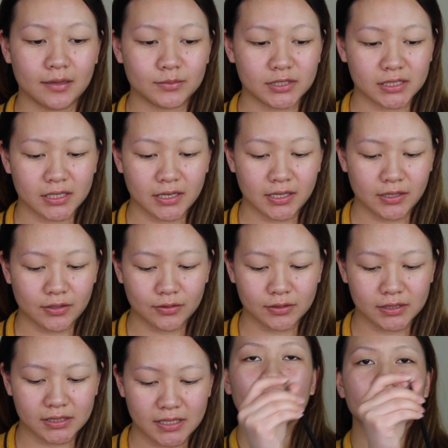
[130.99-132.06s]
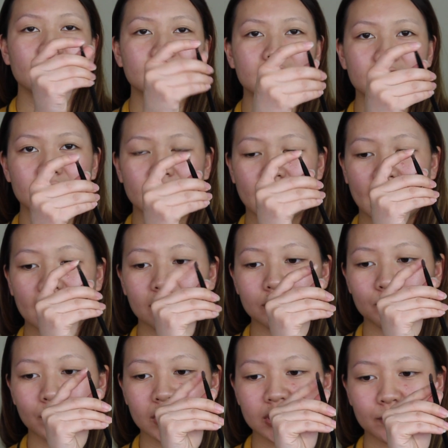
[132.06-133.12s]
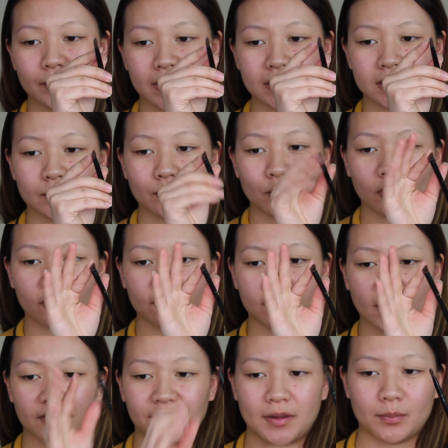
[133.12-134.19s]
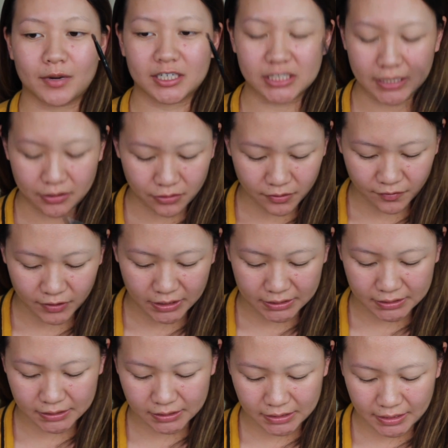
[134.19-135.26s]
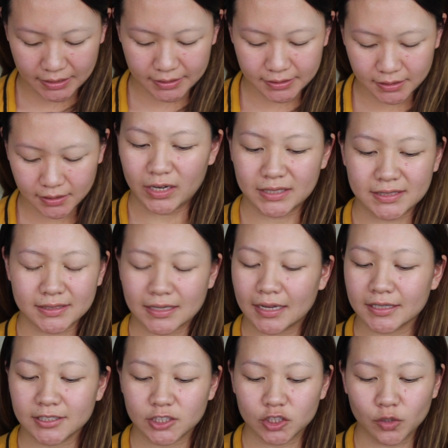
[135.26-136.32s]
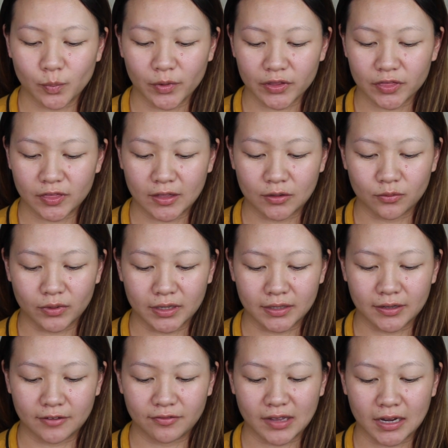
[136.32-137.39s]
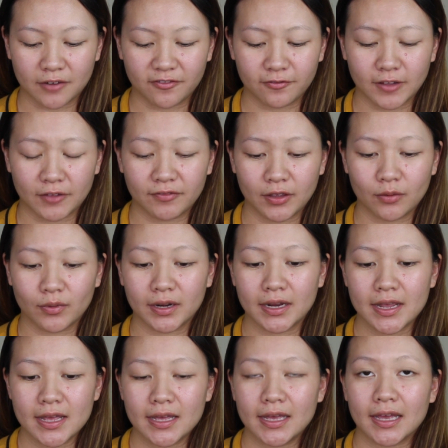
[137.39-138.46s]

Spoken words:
I'm just going to use, it's an angled brush, but it's a more fluffy brush. I don't know if you can see it, but it's not a super thin one. I've got a fluffy one.